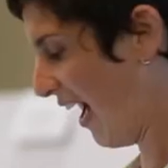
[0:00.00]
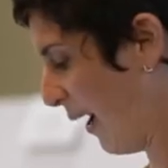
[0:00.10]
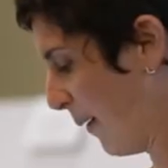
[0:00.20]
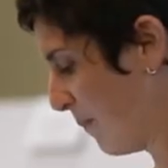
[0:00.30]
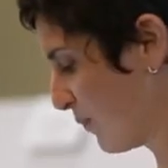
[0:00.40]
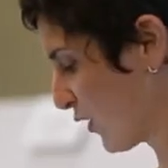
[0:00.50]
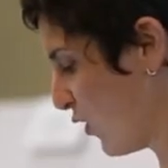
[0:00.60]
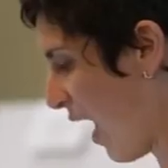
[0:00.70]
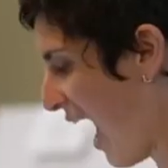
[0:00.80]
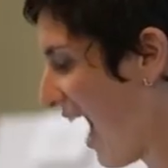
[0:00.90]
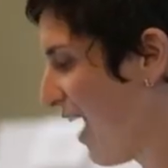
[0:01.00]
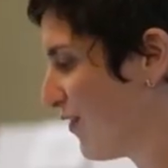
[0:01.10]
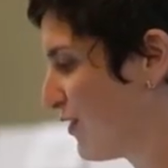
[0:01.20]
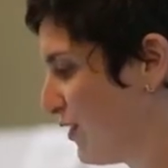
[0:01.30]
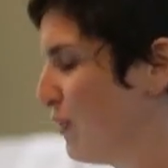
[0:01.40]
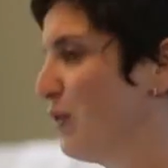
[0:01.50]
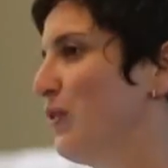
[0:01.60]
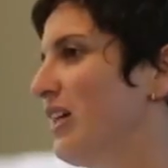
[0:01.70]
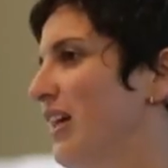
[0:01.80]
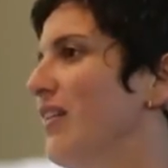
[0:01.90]
Um, you have
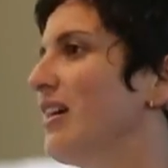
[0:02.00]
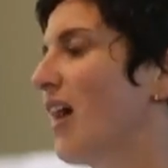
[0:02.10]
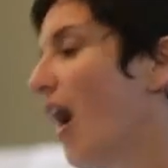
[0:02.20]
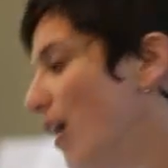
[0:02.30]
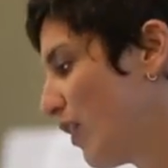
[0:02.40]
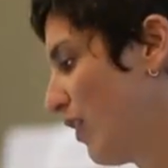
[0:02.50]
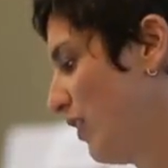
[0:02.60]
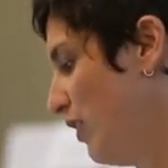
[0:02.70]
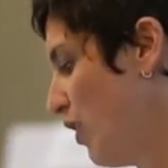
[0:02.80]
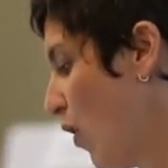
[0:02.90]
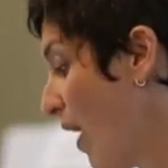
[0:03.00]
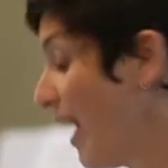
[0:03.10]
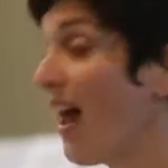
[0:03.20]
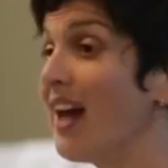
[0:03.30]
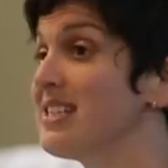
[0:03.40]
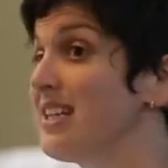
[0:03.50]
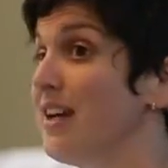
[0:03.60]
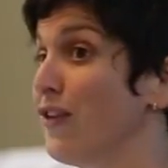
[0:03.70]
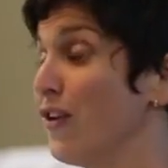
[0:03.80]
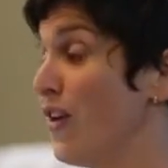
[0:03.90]
to give it color, you know? And honestly,
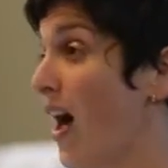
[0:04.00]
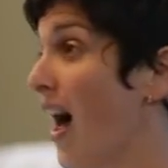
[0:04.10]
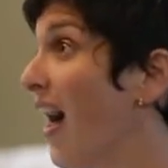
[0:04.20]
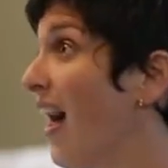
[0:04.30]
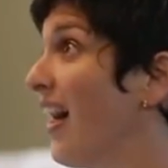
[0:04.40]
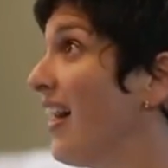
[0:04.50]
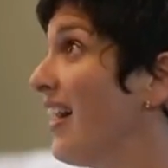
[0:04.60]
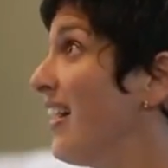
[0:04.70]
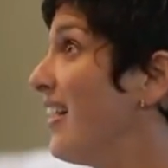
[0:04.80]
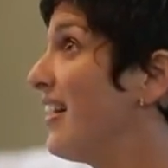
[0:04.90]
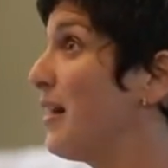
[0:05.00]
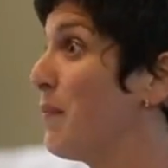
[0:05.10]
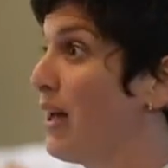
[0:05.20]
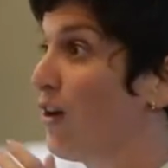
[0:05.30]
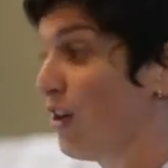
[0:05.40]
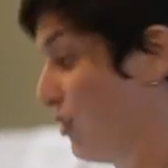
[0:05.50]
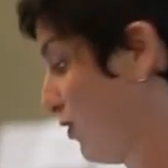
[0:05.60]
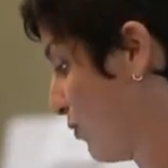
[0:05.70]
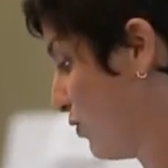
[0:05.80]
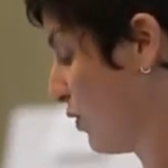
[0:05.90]
if you're not a baker and you don't